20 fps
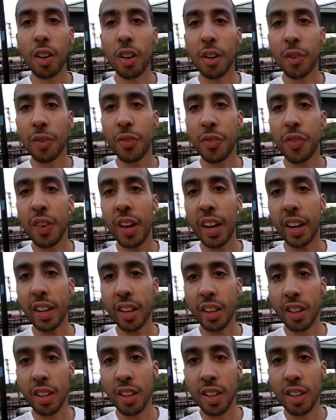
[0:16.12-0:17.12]
Effect.
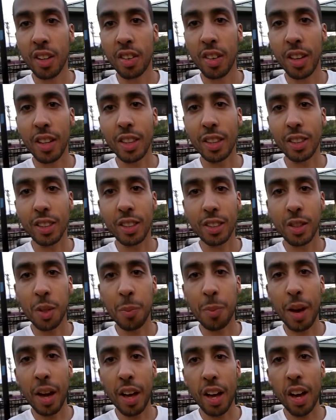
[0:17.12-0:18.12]
Right, this is the
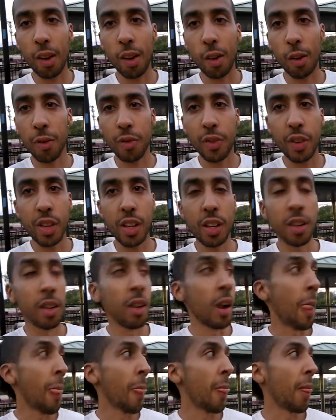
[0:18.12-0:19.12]
biography
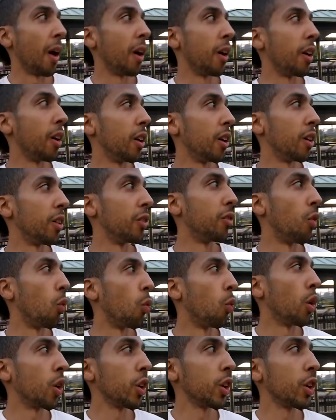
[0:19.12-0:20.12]
of
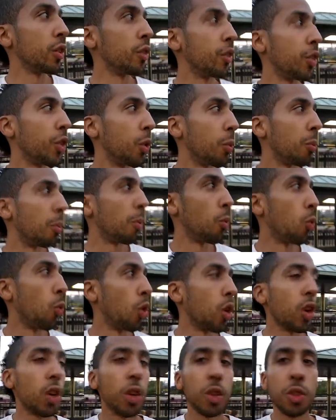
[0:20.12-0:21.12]
one of the
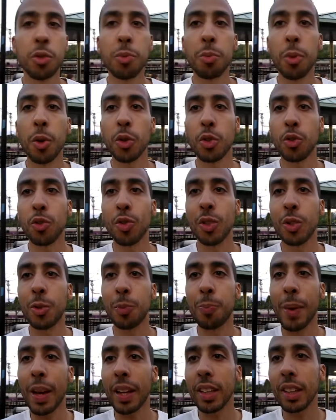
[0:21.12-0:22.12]
world's most
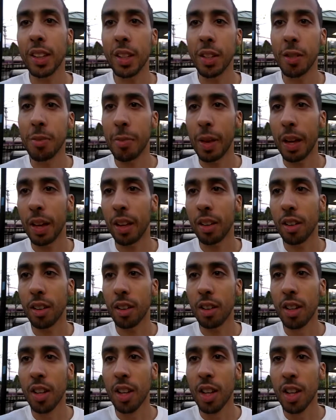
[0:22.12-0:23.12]
respected men,
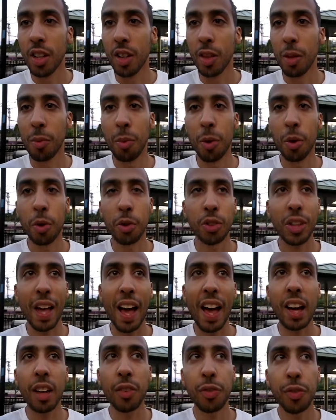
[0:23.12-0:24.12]
the most
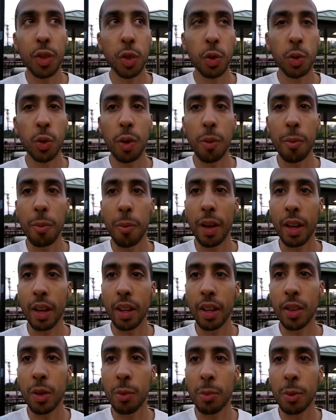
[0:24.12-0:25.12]
affluent
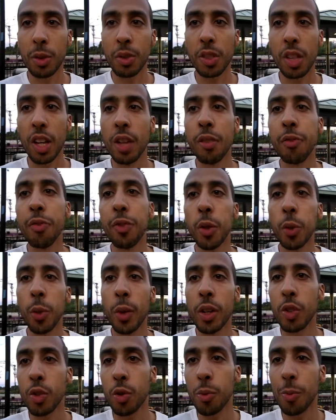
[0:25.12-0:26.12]
man, the most
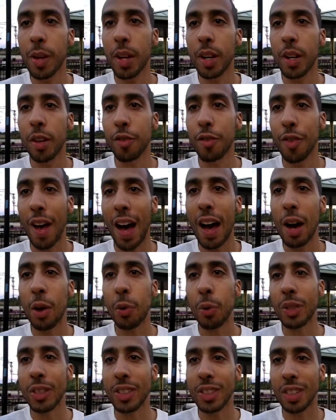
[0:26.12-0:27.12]
influential man of
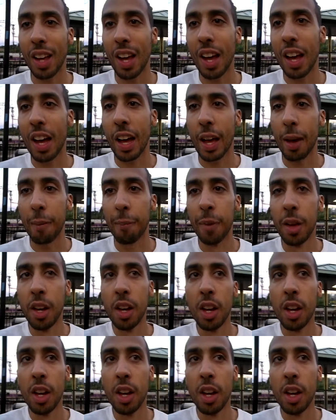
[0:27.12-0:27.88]
our time,